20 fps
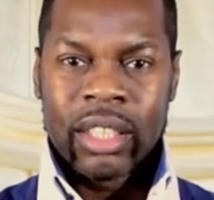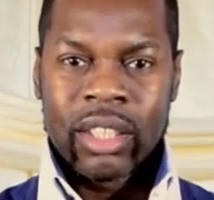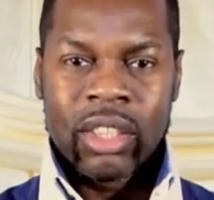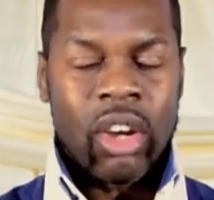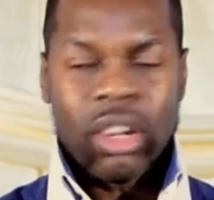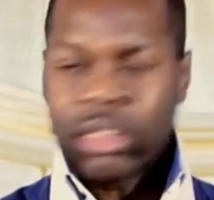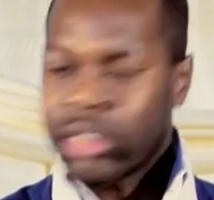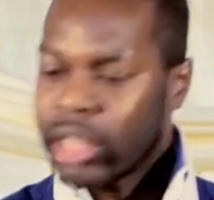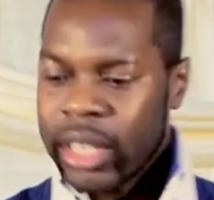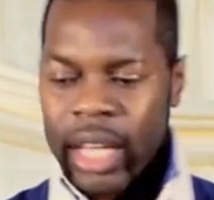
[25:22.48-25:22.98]

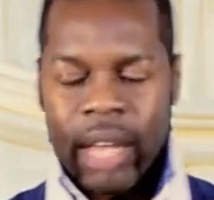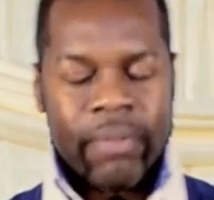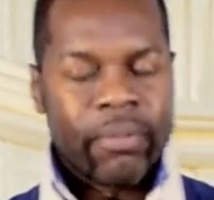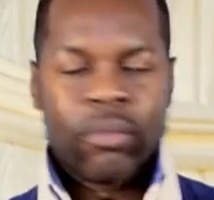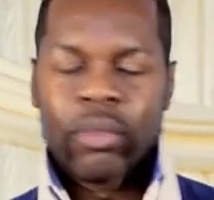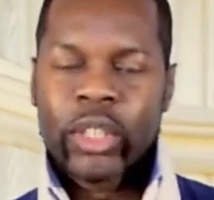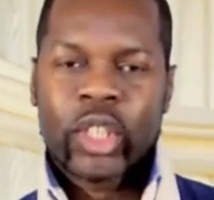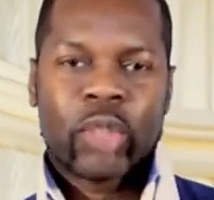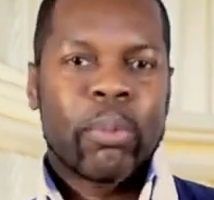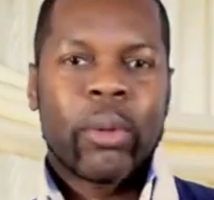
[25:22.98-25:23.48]
God didn't
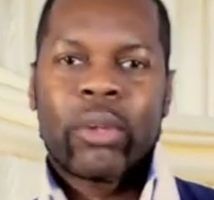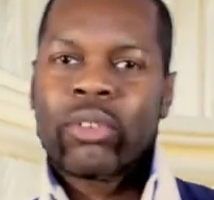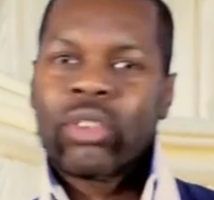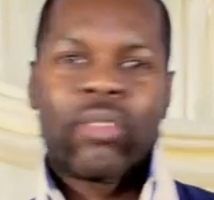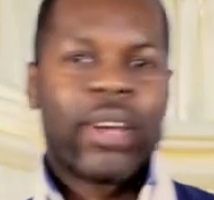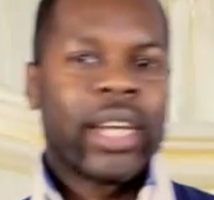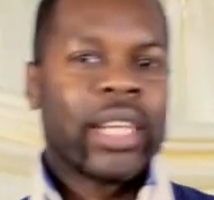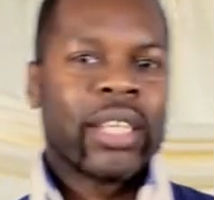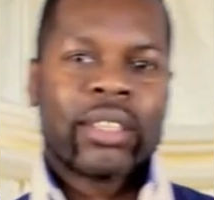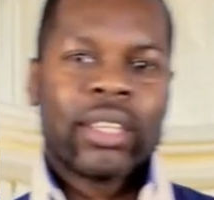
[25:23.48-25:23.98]
even respond
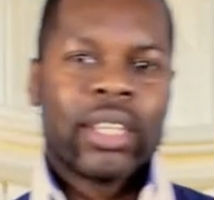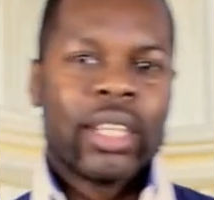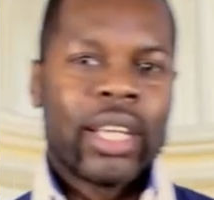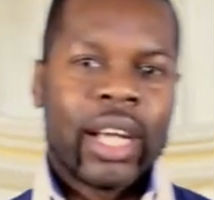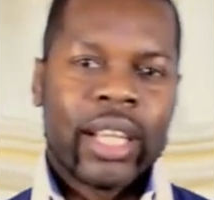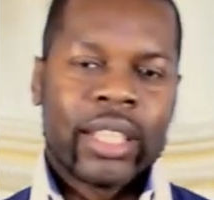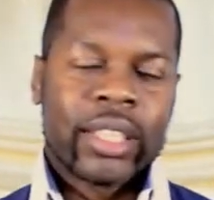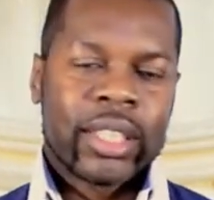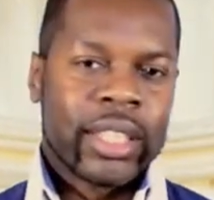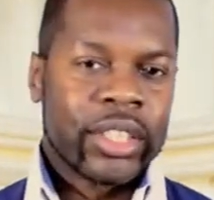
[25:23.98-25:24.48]
directly to the
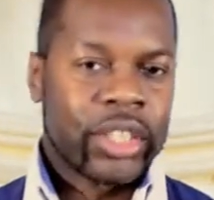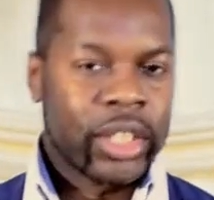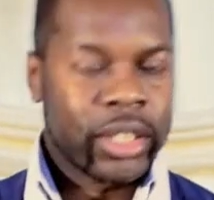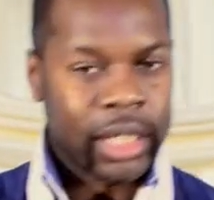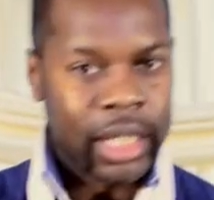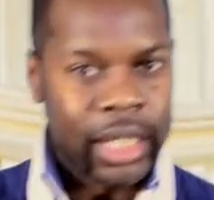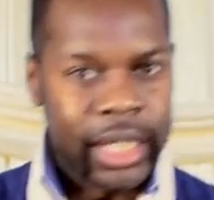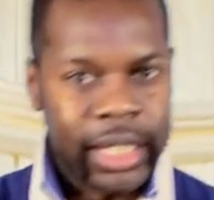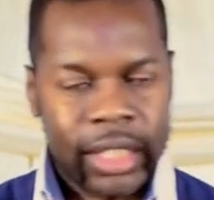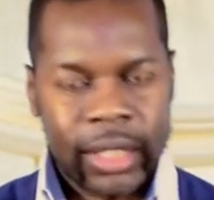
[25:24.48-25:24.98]
answer. He just
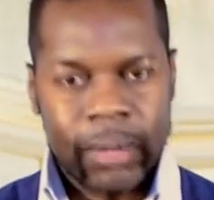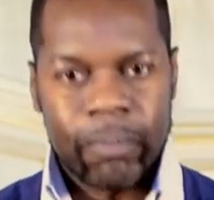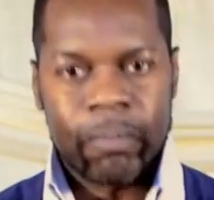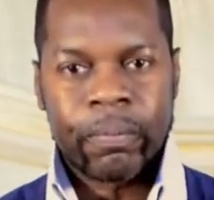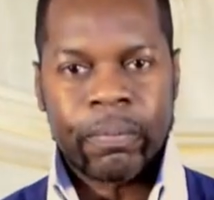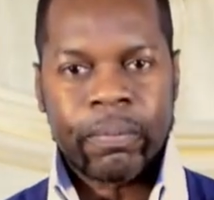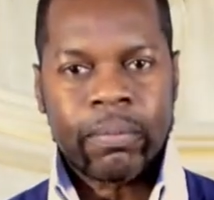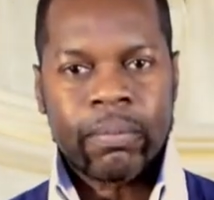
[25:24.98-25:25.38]
said, listen,